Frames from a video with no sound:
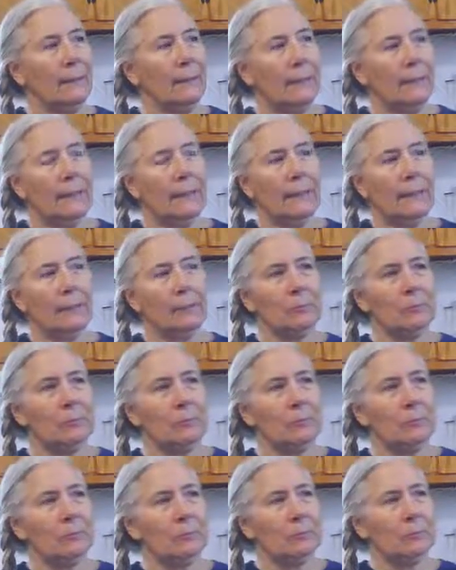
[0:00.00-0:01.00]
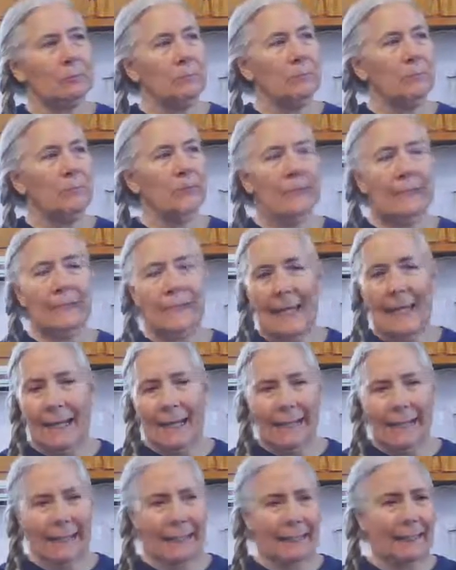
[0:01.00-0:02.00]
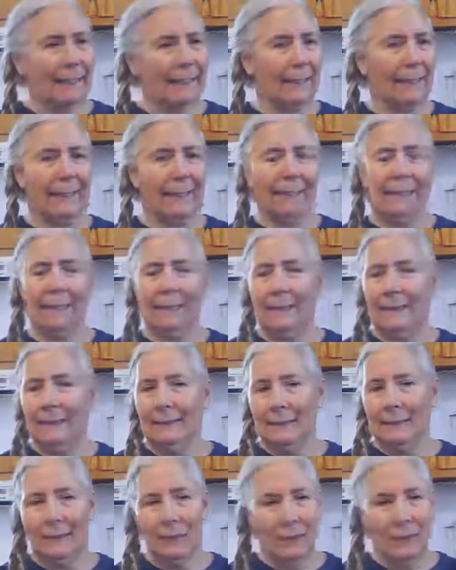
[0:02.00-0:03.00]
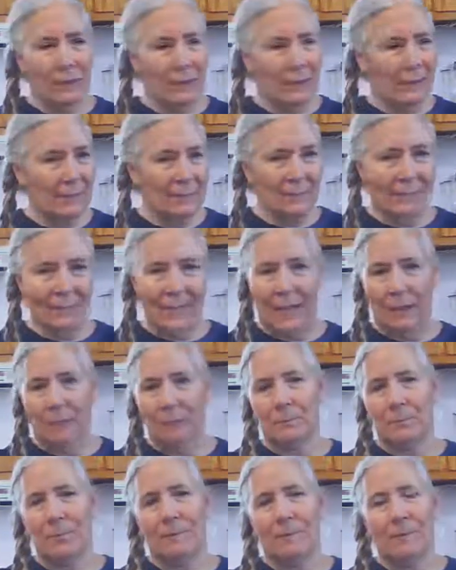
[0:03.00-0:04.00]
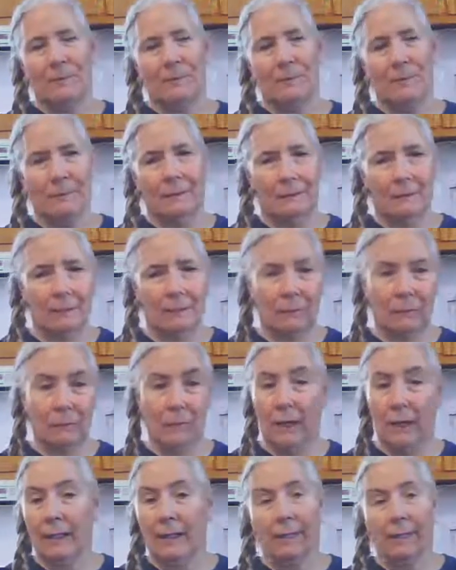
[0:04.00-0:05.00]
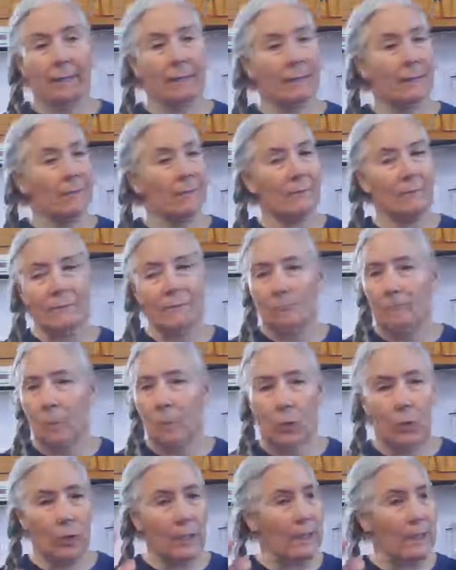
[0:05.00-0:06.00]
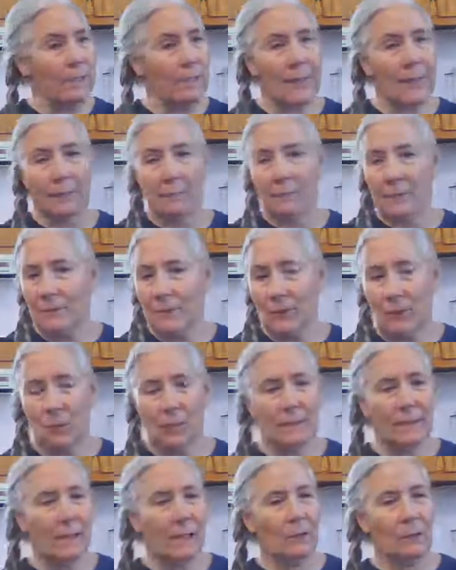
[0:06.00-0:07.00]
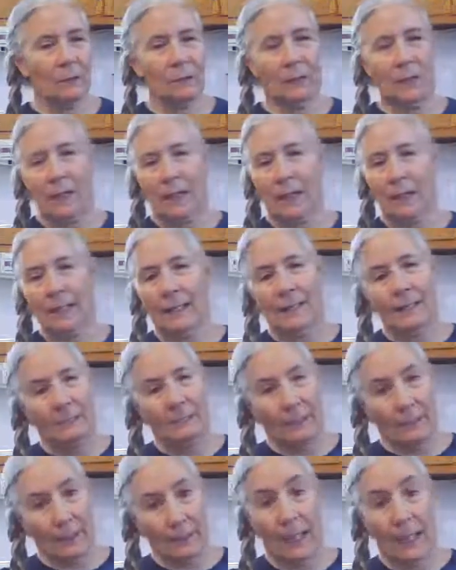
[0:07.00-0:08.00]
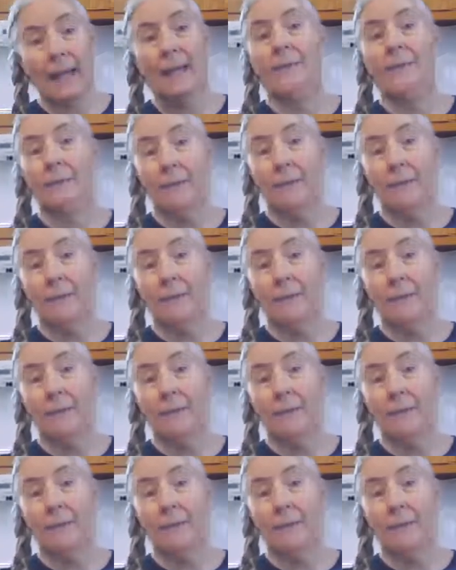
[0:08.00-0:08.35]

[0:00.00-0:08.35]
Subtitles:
the deck and the steps, and I got 40 steps going down to the ice rink. And